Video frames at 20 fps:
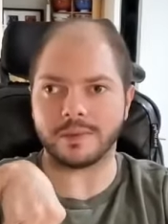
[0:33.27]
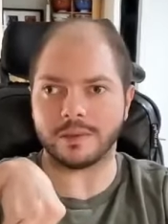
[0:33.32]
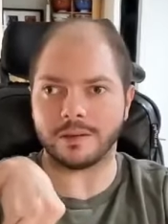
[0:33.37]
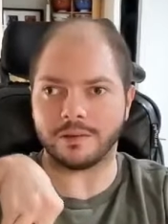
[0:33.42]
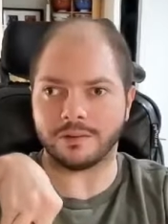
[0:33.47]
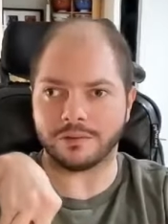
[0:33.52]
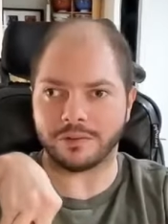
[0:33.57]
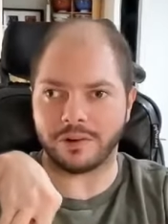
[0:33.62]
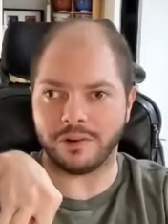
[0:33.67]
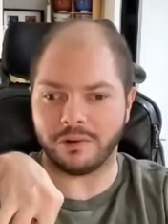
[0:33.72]

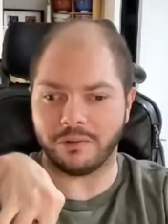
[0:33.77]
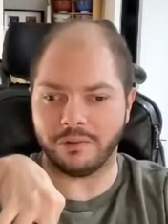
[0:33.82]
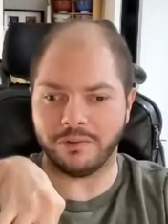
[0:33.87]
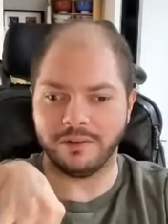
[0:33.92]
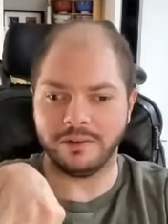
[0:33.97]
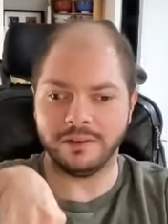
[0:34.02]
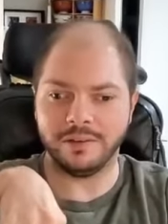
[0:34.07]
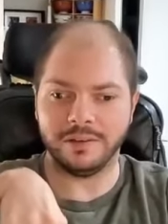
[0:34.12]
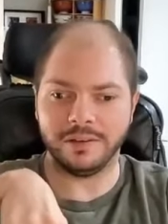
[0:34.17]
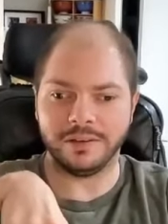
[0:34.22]
So
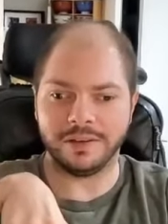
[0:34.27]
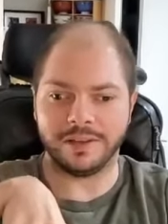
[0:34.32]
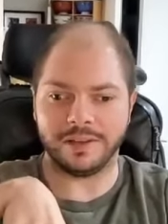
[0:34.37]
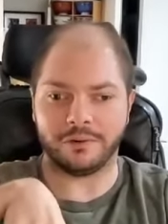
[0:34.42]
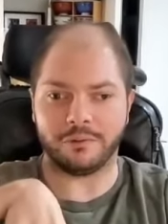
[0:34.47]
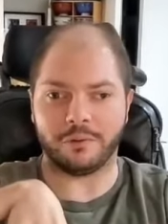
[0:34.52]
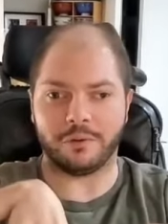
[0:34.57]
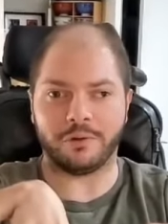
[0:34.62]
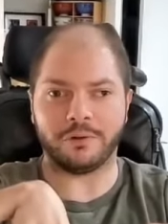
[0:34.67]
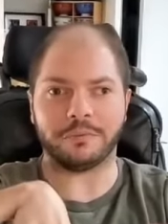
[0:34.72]
he
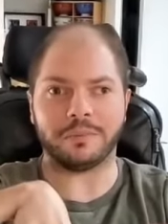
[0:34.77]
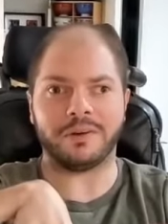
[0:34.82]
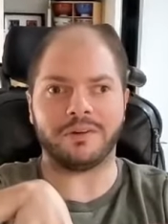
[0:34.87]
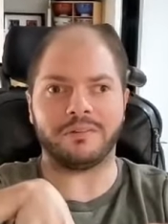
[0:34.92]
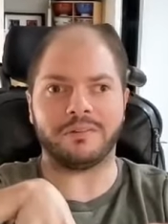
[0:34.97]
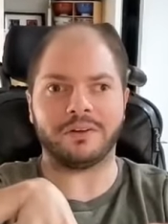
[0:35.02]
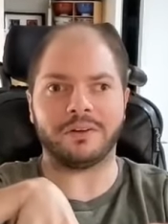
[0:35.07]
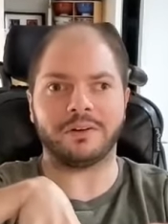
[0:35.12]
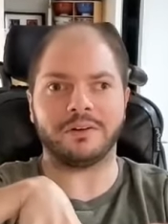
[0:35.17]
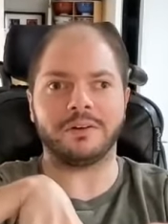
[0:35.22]
rolls me
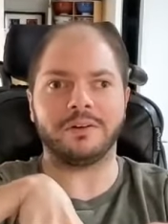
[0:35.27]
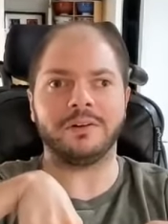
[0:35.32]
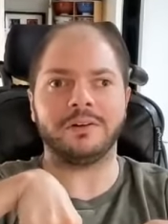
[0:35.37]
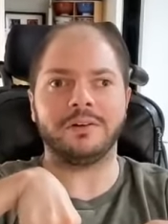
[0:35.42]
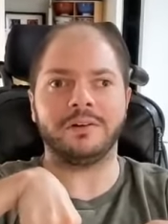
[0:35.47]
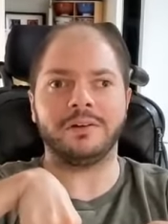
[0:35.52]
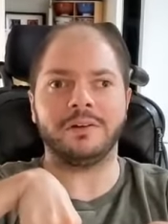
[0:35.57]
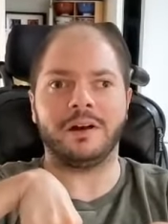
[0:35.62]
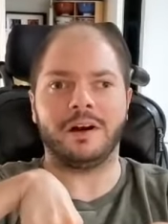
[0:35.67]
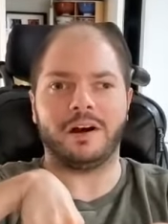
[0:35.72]
over
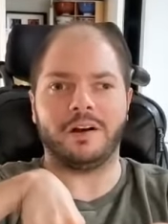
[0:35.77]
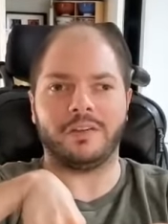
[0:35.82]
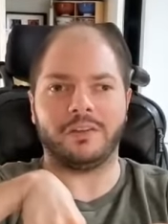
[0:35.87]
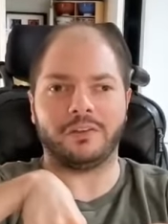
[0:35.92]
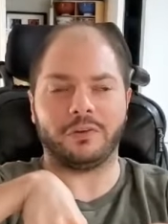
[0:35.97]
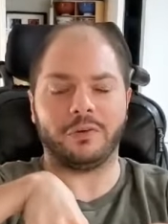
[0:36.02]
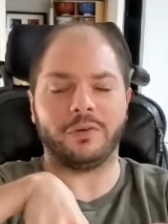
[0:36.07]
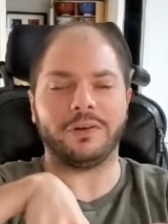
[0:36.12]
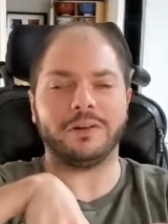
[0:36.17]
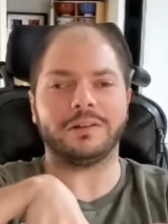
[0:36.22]
on the
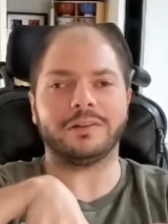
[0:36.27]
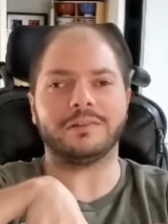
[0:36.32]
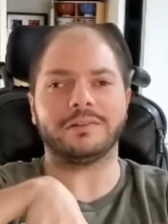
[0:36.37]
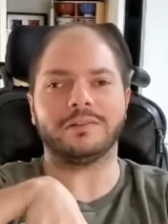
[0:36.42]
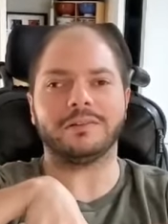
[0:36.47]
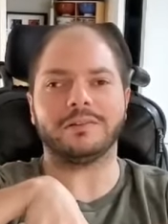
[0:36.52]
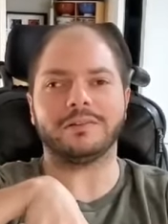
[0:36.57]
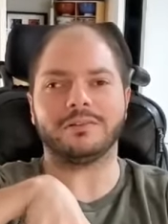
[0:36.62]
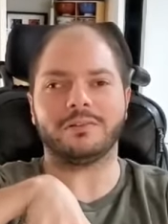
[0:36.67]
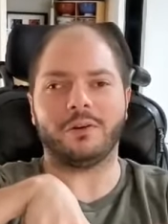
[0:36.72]
toilet,
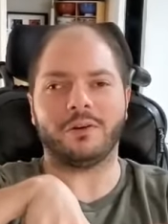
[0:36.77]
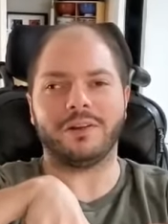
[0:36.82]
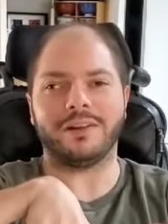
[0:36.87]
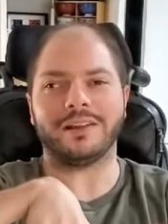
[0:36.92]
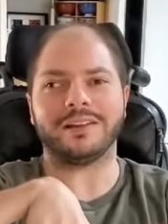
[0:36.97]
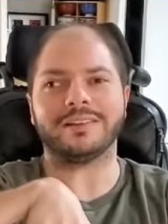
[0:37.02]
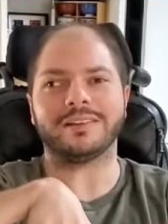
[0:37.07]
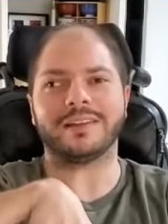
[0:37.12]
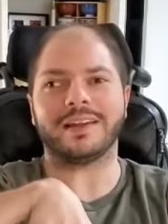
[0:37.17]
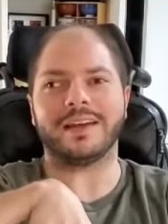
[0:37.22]

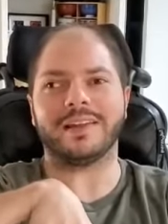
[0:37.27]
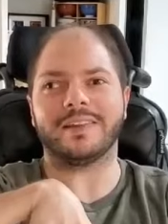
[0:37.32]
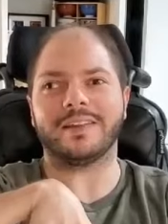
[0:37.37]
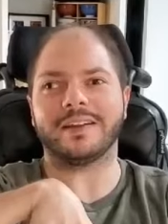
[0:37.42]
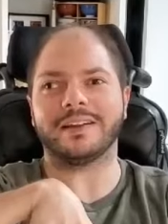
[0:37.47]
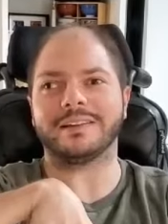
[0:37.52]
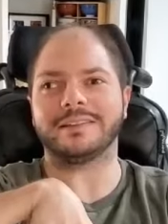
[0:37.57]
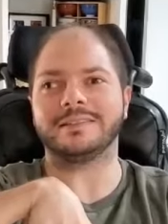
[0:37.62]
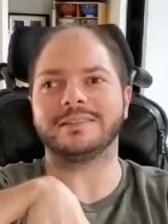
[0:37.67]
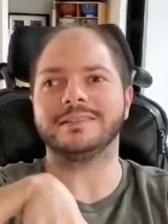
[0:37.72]
toilet and
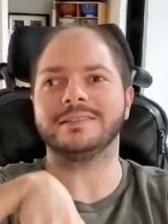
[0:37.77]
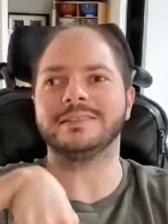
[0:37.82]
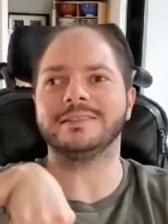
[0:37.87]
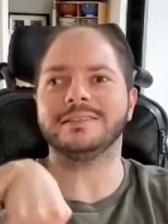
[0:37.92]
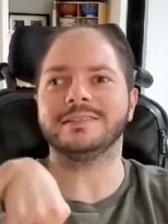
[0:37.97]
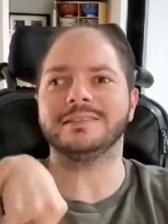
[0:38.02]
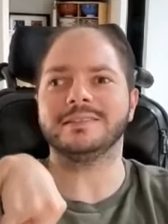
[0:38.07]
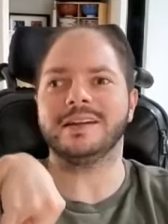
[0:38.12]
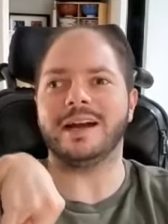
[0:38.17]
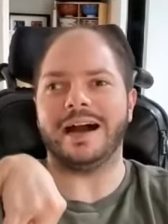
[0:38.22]
then
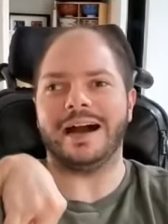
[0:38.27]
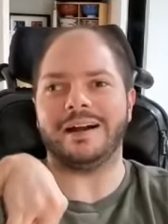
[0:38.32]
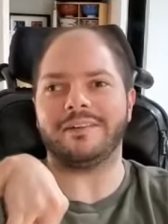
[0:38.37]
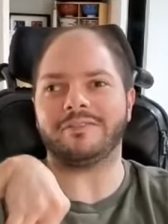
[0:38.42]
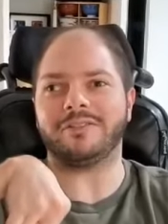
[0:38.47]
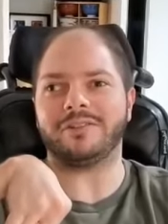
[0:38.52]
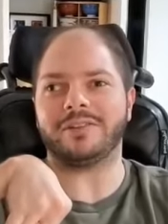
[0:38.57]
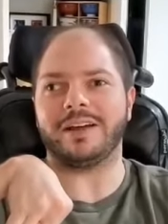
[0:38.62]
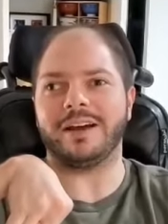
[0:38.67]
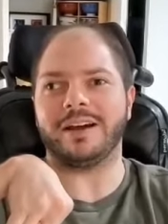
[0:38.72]

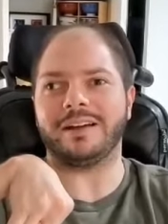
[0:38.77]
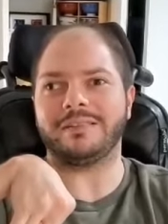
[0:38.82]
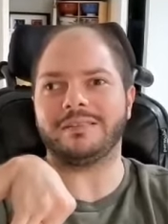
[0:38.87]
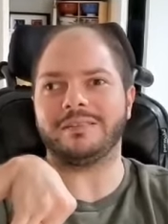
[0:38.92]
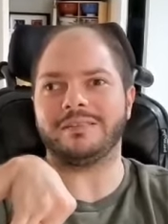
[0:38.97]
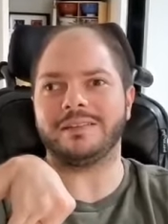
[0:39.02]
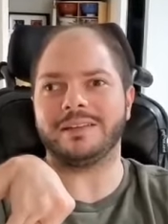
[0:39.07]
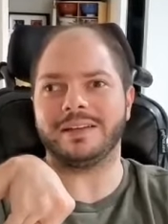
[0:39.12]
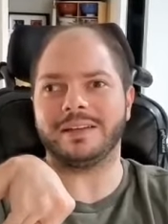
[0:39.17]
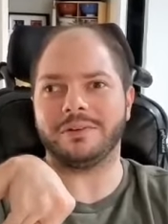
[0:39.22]
after that,
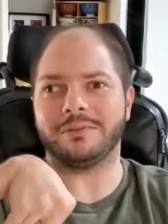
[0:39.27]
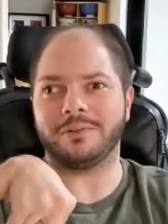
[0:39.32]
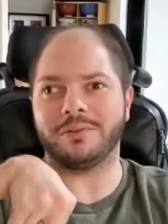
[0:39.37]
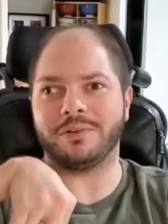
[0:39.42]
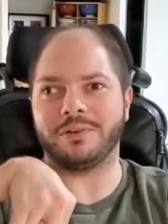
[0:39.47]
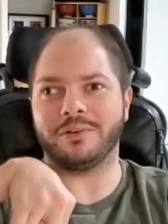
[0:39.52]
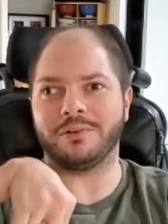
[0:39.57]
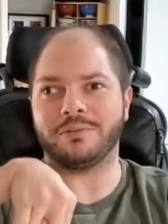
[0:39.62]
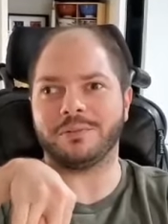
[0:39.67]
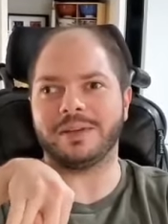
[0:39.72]
he
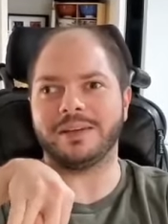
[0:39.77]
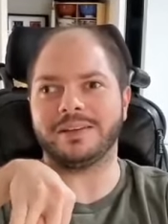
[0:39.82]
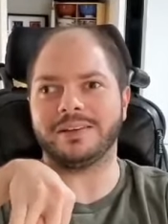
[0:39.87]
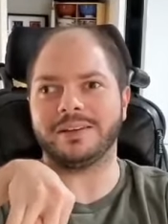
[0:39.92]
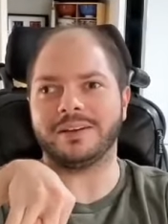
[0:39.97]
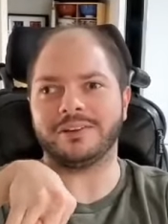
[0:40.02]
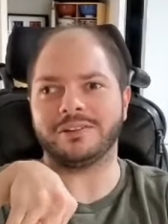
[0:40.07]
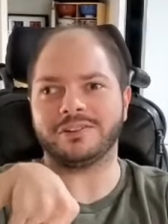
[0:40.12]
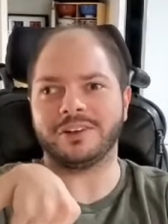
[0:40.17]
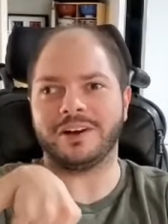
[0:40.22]
rolls me into
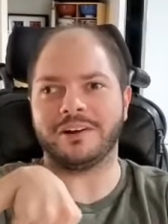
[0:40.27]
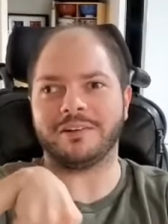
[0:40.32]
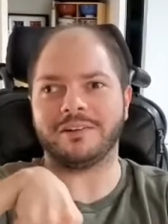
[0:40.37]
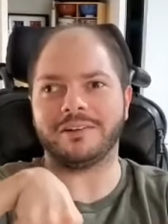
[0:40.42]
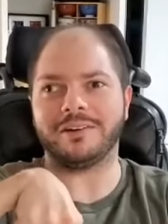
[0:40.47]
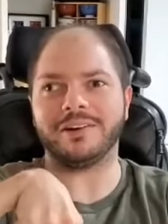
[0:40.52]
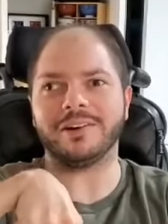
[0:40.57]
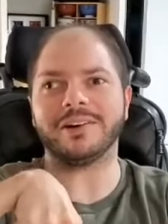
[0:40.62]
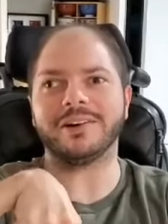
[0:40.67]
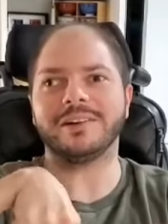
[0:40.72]
the
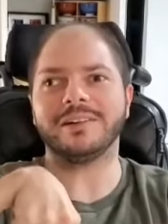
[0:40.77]
shower.